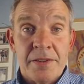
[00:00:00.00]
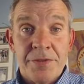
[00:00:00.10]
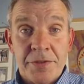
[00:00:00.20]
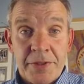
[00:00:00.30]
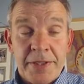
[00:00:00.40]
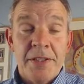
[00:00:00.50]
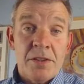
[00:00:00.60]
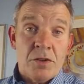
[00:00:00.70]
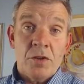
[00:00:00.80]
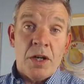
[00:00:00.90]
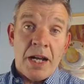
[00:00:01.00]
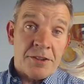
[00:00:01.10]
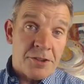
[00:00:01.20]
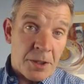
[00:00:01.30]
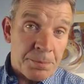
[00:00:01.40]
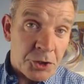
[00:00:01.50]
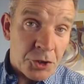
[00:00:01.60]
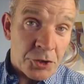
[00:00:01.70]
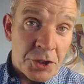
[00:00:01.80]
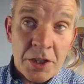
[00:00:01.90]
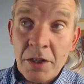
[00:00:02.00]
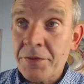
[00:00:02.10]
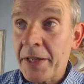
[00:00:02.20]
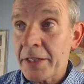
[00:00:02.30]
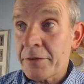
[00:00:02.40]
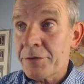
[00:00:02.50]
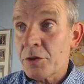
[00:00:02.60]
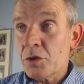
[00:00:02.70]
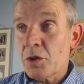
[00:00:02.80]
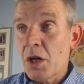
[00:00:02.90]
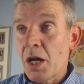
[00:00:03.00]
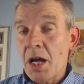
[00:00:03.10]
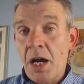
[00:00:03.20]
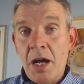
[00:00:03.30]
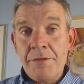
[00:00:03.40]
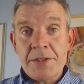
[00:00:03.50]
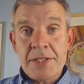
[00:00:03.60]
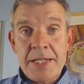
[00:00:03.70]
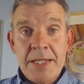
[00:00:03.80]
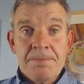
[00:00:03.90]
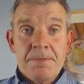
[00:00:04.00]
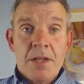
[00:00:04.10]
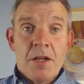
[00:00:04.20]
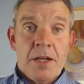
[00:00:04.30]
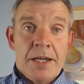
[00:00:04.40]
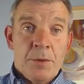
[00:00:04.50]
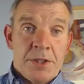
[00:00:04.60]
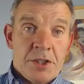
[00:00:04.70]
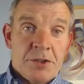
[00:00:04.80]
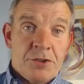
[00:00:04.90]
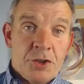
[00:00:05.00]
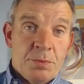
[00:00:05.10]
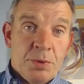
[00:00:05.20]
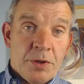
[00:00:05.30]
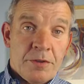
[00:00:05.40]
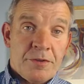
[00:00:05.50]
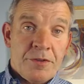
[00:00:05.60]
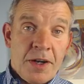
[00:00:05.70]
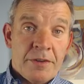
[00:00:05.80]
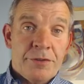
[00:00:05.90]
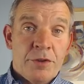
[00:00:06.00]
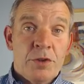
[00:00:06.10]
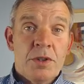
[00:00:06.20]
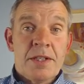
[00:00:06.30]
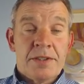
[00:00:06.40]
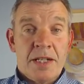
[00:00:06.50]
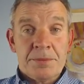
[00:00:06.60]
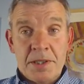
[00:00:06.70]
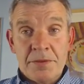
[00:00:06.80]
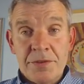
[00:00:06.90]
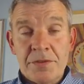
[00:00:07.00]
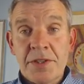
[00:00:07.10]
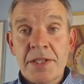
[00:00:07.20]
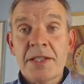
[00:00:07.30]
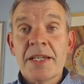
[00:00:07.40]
15, and substituting our value for t, which is 2.54 times sine 15,